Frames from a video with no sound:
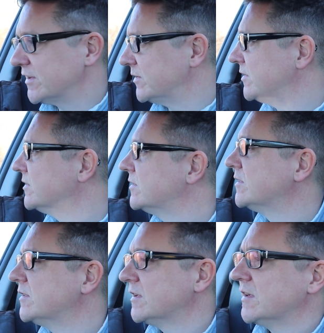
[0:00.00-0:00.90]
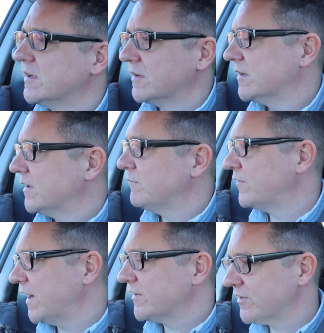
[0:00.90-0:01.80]
than
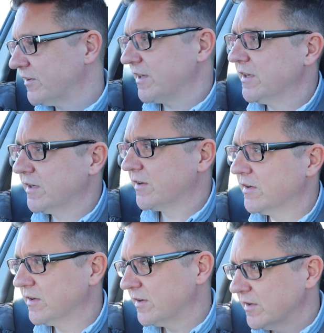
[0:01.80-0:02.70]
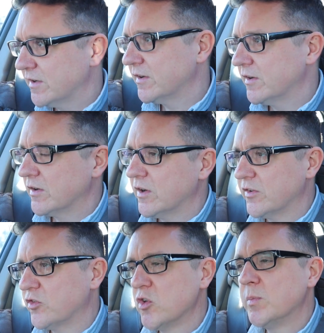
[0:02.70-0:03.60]
invest in a
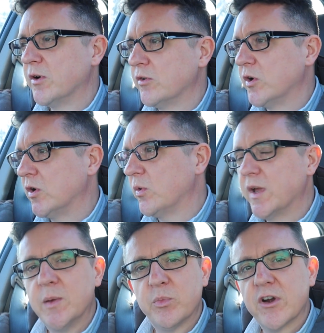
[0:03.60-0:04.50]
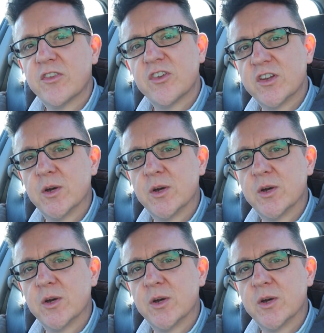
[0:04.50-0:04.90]
Subaru Impreza